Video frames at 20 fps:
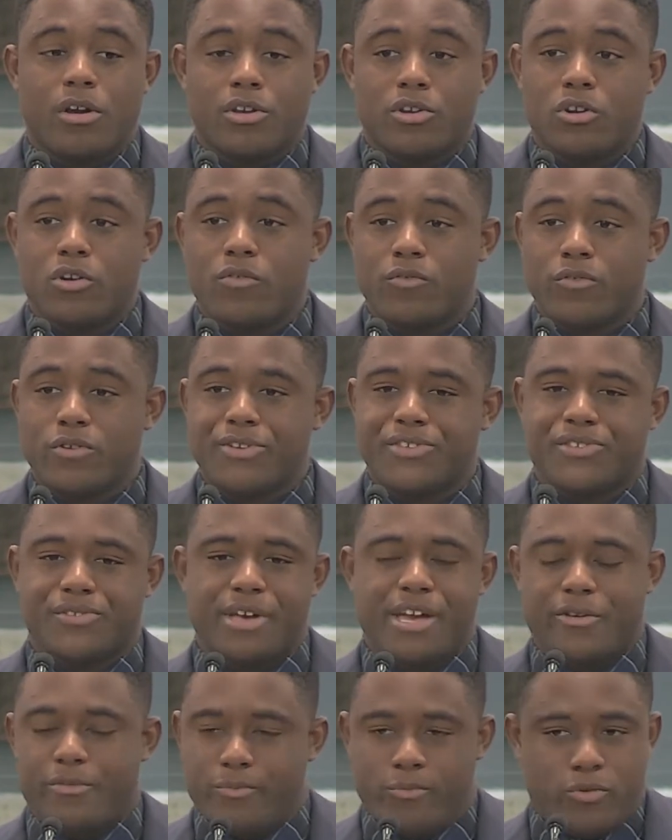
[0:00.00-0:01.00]
over us
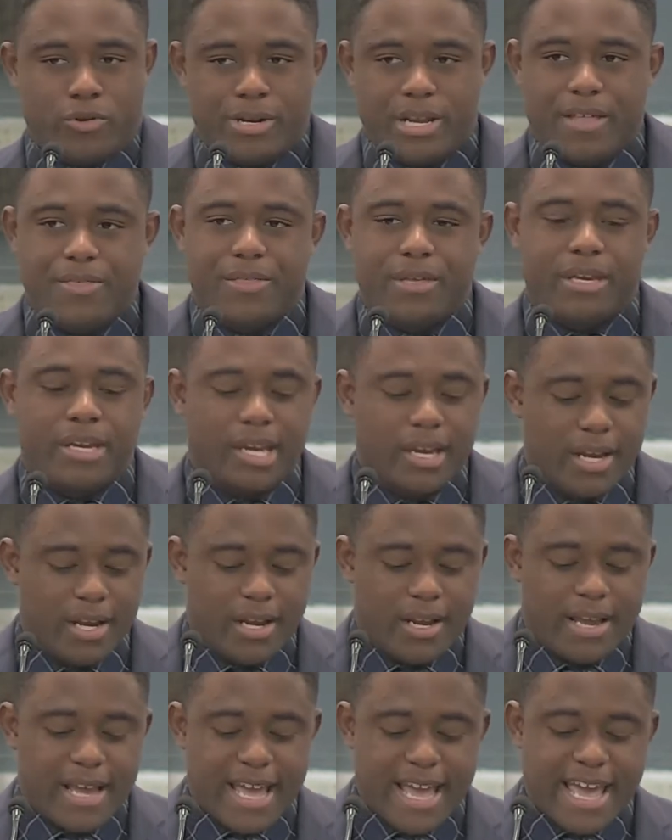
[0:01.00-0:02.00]
like we're nothing.
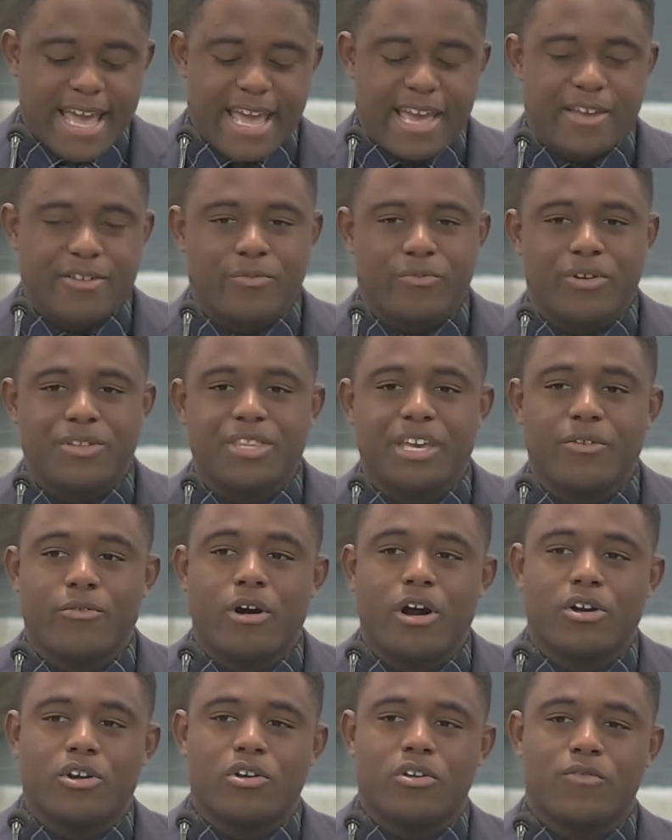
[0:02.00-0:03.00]
And when they
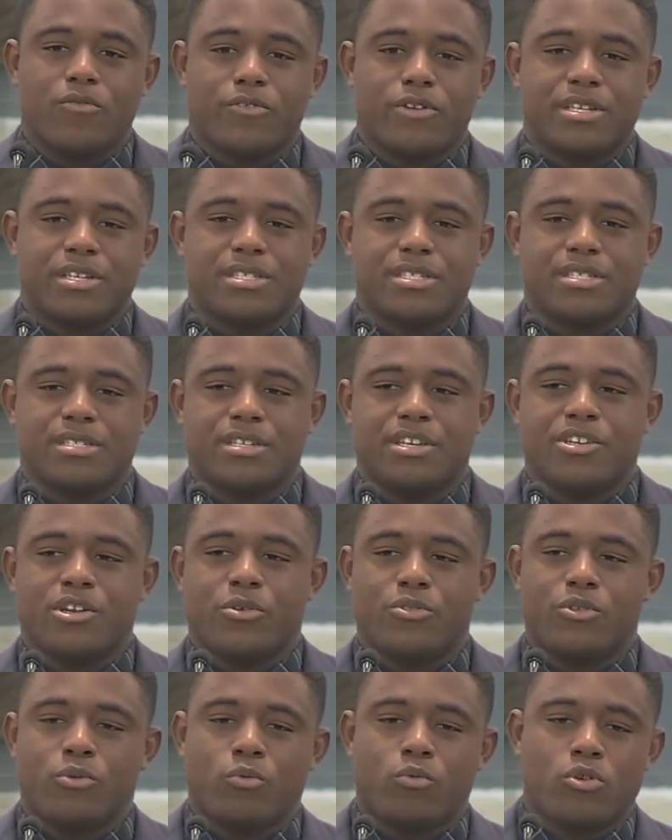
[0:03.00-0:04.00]
walk over us, you
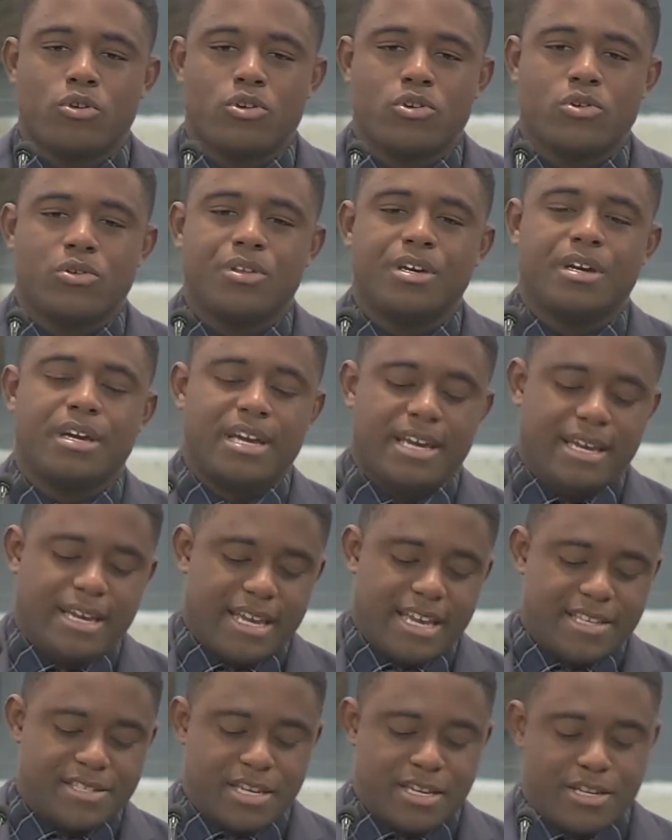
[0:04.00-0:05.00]
know, the world's
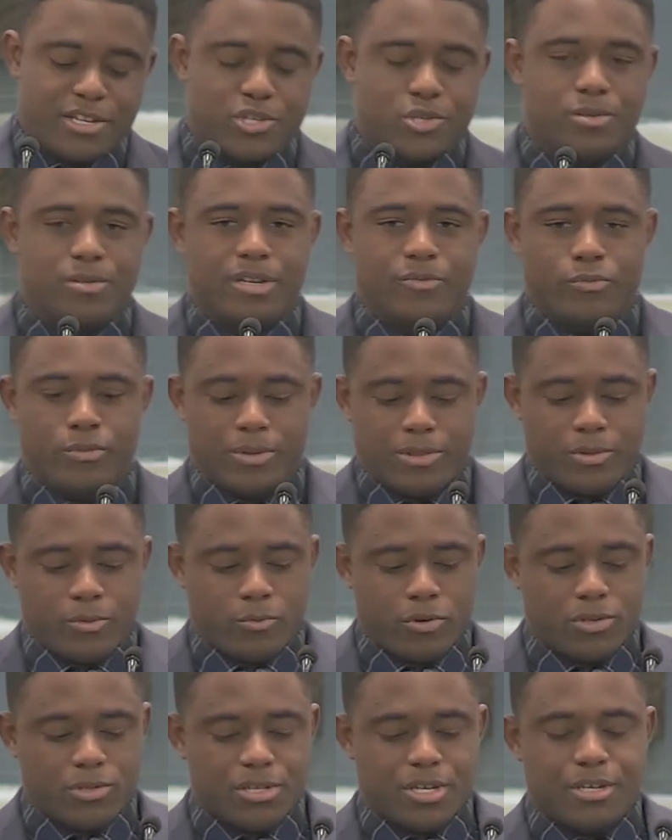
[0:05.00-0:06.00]
going
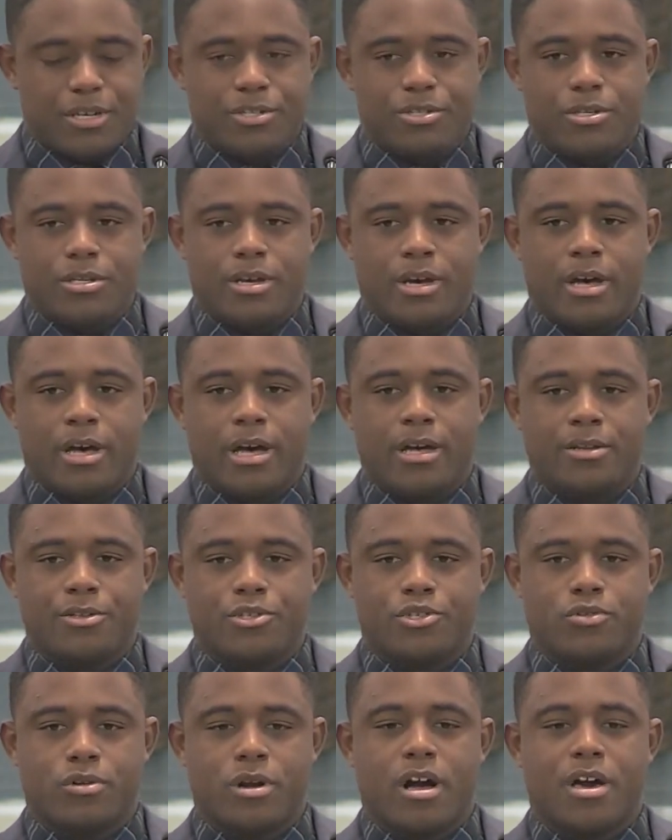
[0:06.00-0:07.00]
to
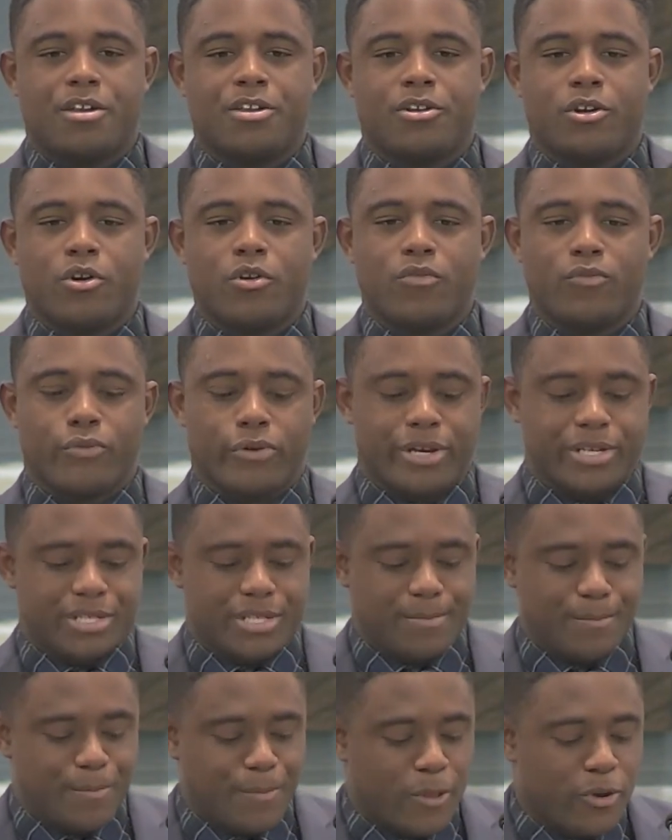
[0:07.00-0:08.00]
trodden over us.
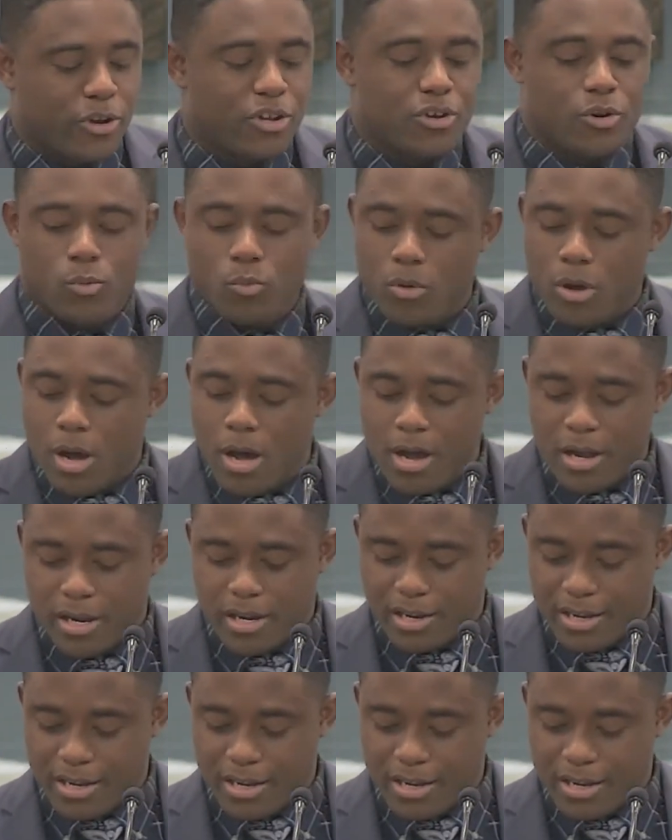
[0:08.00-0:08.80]
They're going to walk